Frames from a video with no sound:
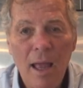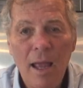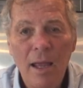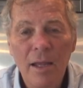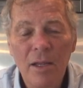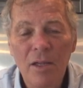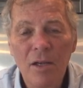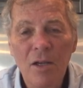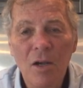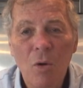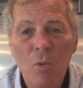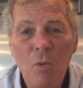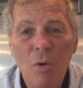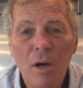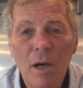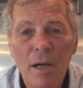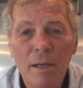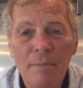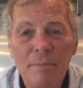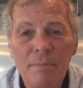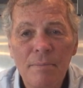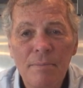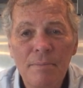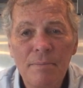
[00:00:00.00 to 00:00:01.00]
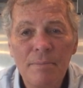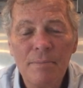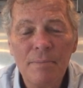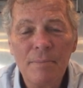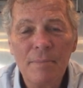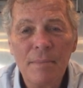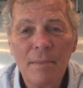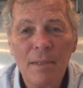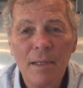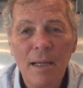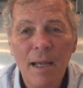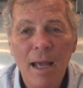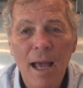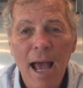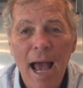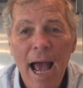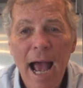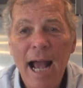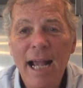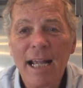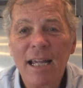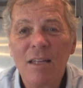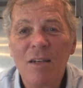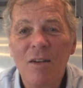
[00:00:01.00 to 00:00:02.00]
You know what?
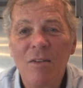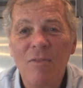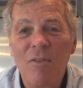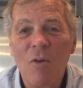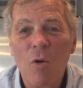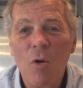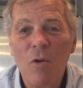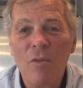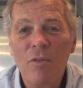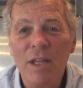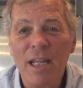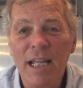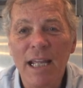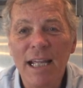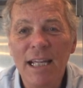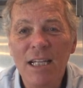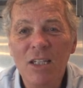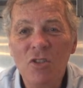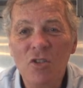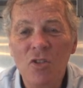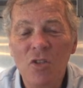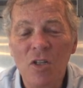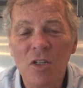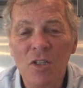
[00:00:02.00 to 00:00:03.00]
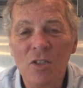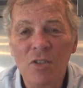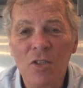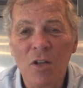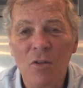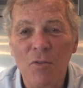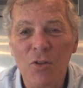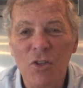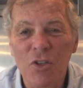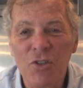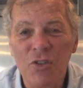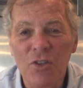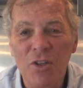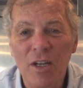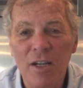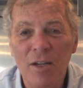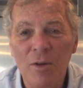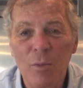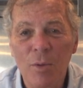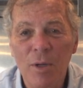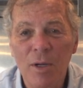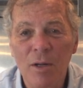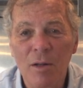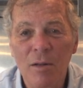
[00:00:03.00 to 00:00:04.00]
I can afford the insurance on the
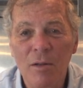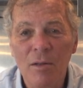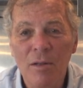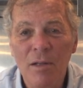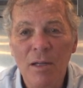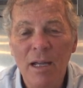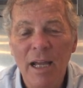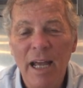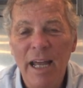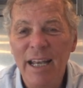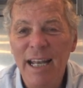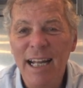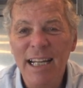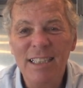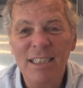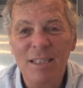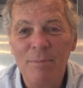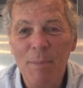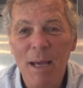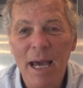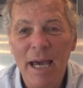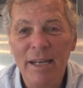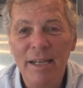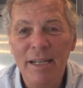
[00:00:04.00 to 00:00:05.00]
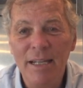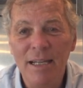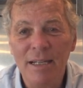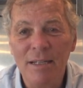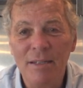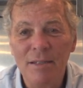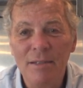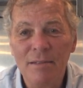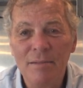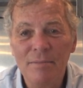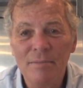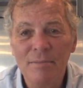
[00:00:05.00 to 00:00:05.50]
steering wheel, and that's about it.